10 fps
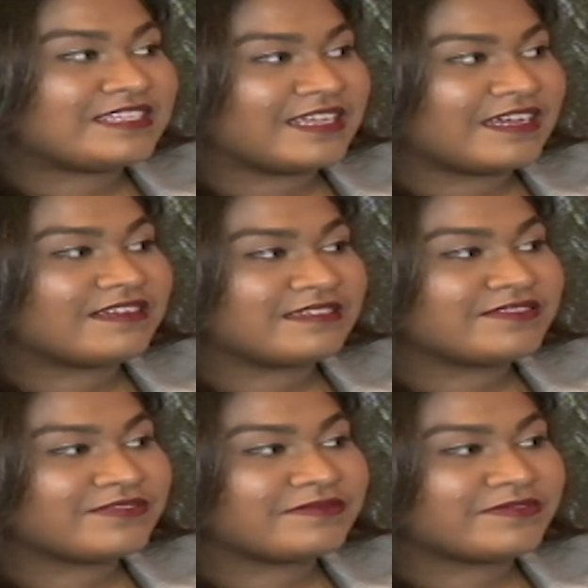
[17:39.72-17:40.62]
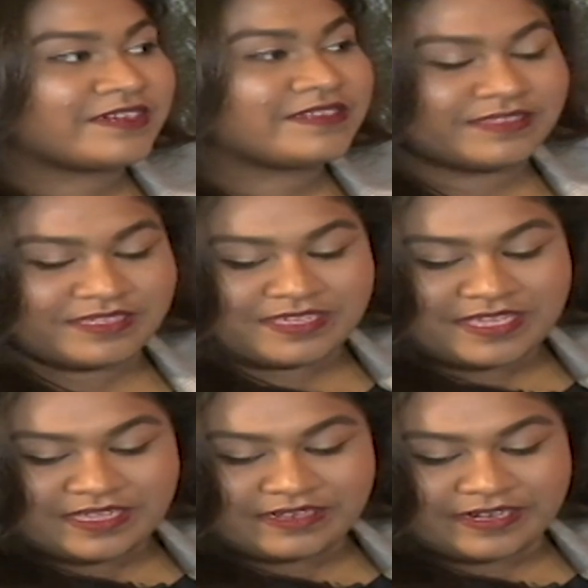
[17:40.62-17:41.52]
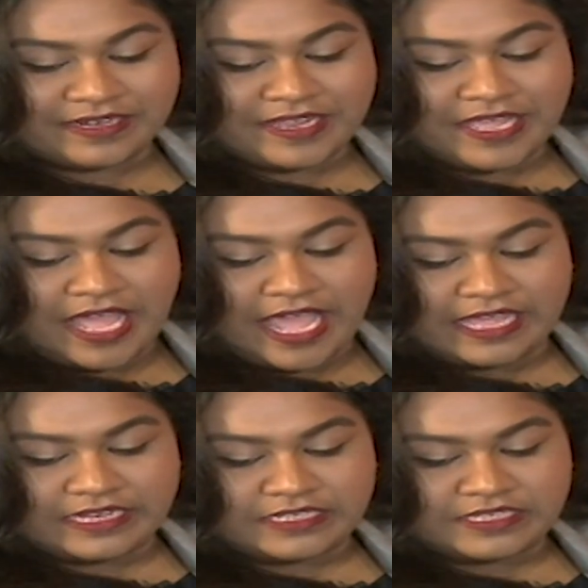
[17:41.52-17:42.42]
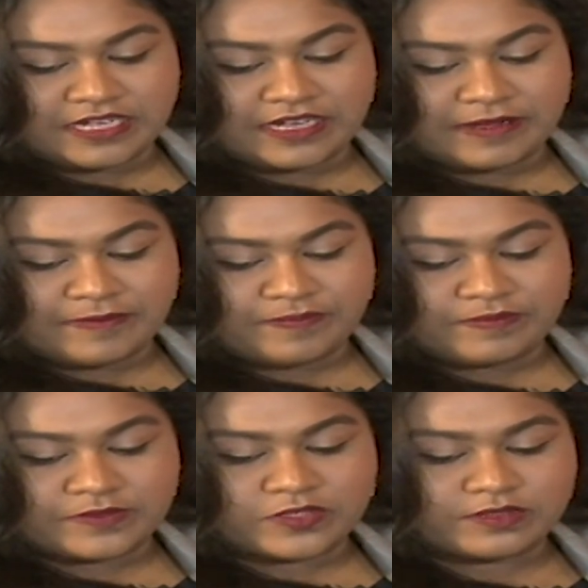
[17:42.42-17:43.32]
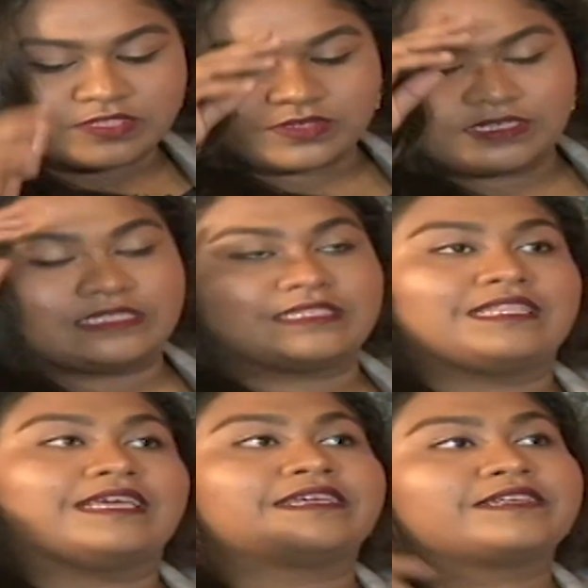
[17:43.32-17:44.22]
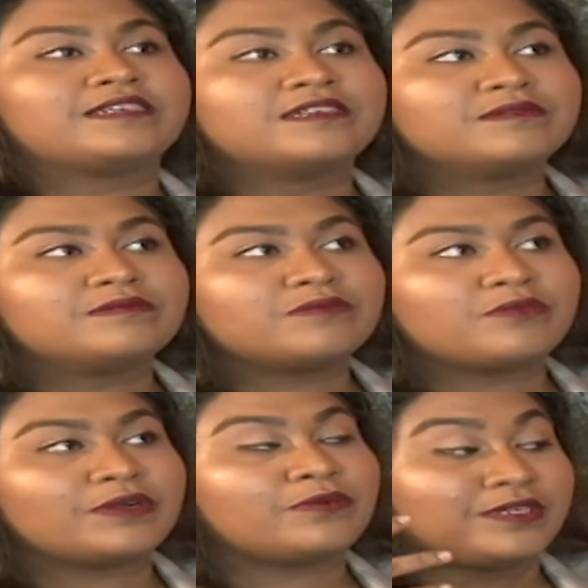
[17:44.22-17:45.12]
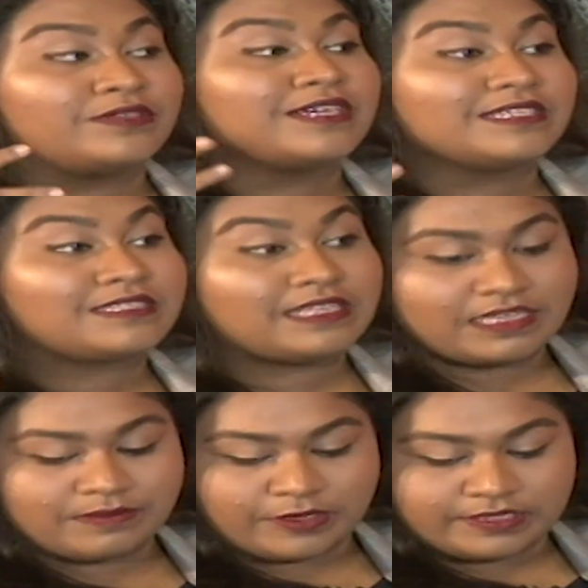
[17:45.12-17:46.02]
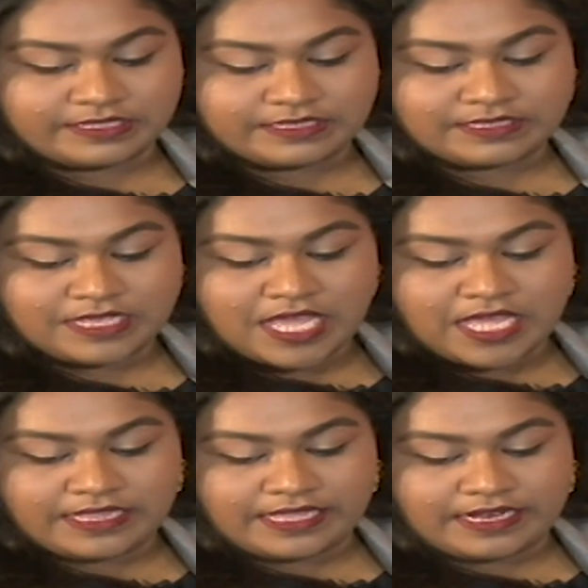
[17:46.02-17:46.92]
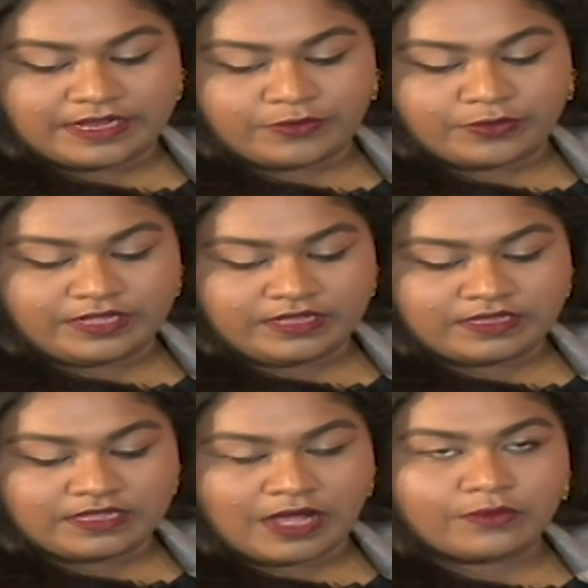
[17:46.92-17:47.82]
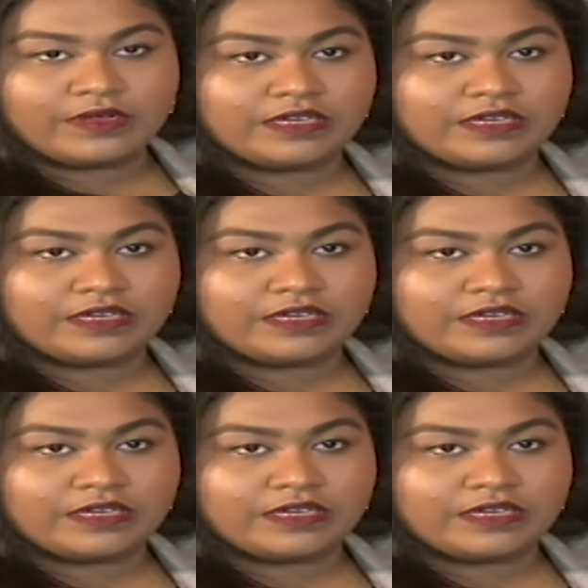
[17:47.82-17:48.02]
yeah, from far, right? And so this one is like, what do you guys think about this? That will our